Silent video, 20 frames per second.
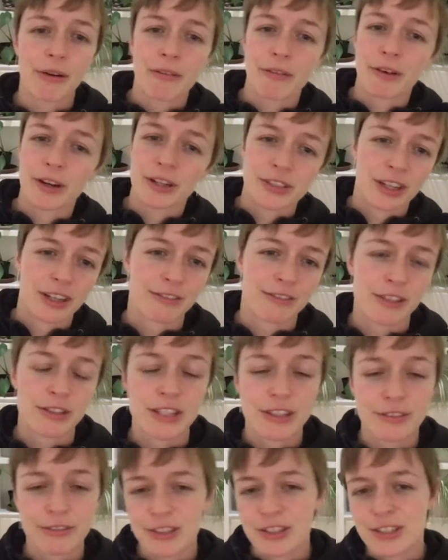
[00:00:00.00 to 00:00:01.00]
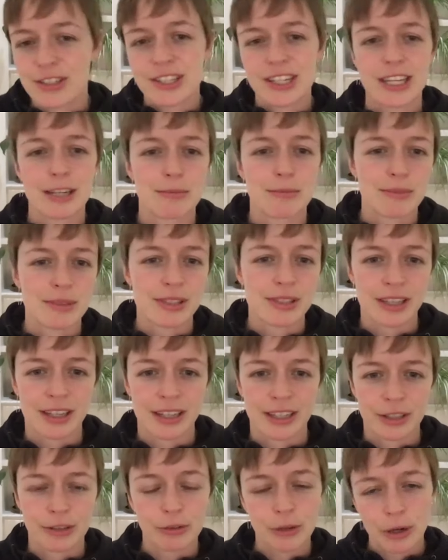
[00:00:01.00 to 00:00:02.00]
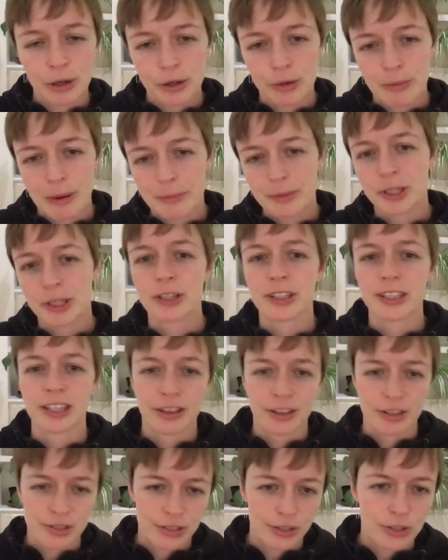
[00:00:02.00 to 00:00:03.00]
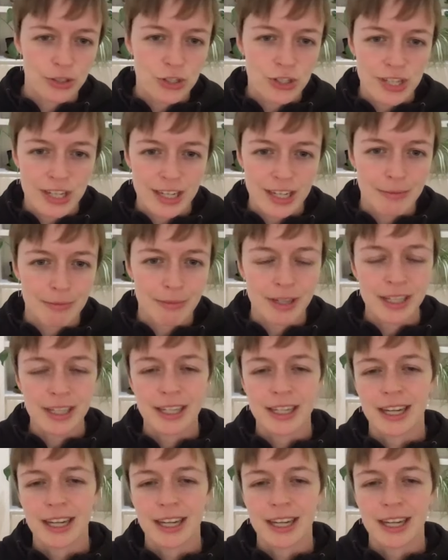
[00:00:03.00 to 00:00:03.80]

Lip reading: I've worked on a few different teams, Chrome. I'm currently on the search team.